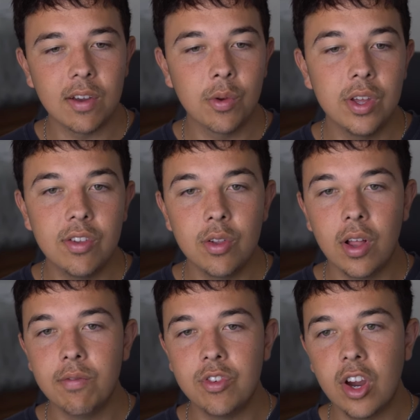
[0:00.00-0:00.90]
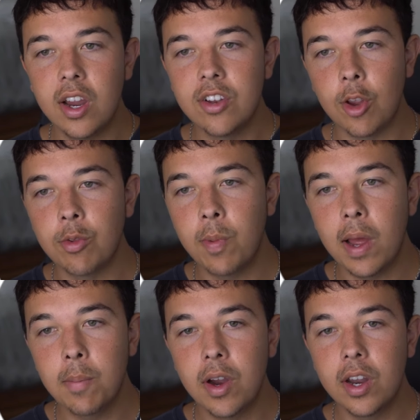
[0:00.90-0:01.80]
I really do love James
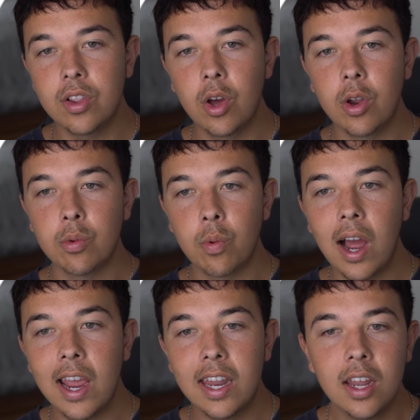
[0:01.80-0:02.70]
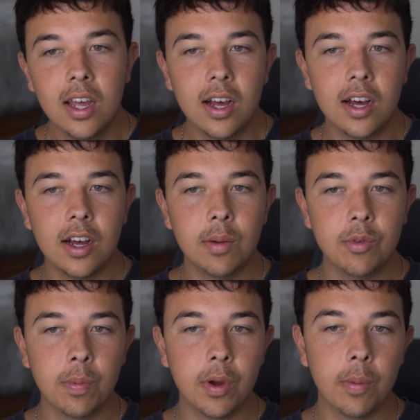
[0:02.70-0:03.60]
Bradbury, Logan Ryan,
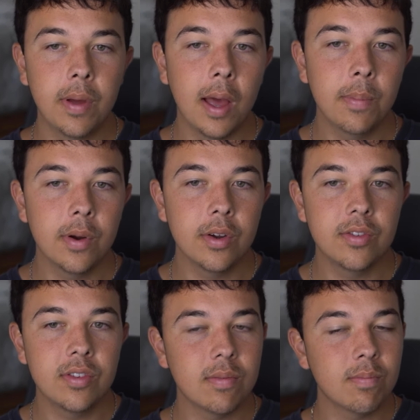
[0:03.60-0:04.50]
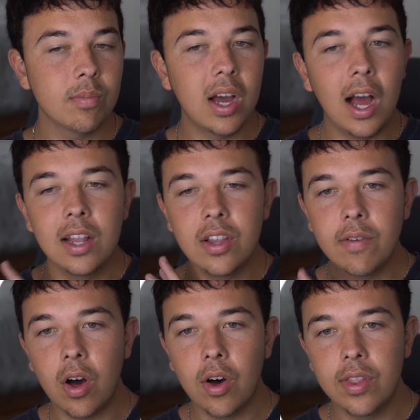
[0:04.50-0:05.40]
Jabril Peppers. I
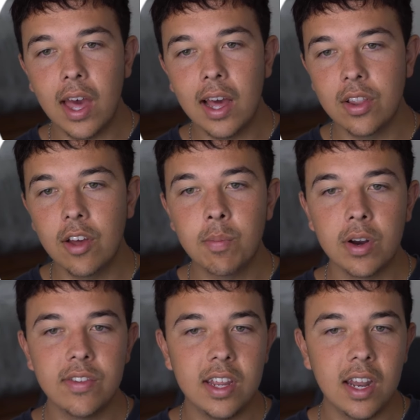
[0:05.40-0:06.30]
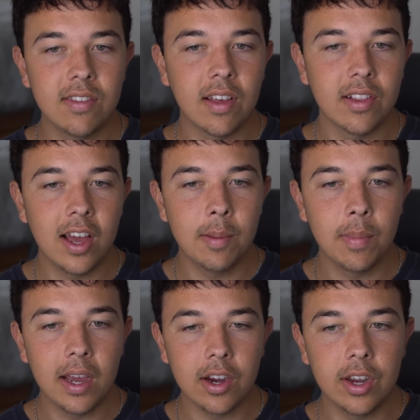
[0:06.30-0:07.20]
love all of that. I love Martinez at
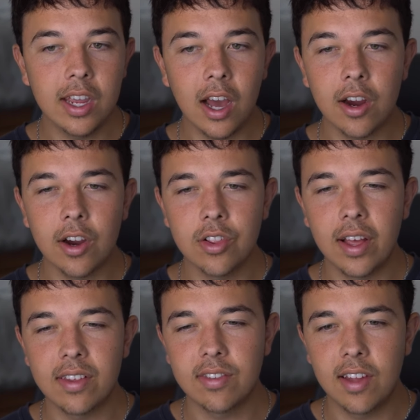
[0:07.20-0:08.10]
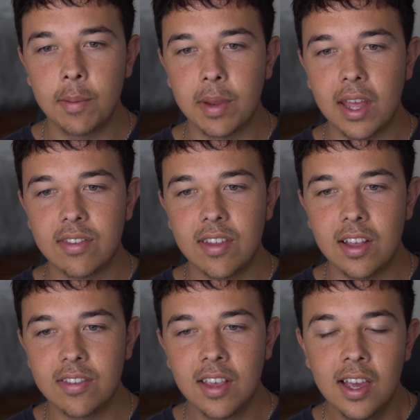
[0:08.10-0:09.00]
linebacker. He got hurt last time against
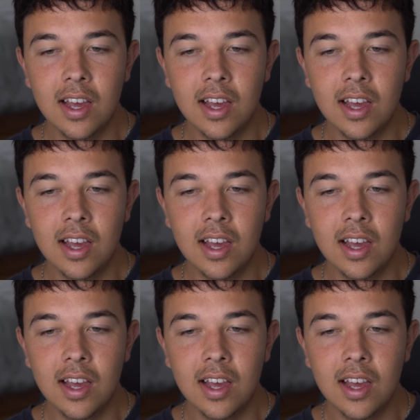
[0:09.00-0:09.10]
us.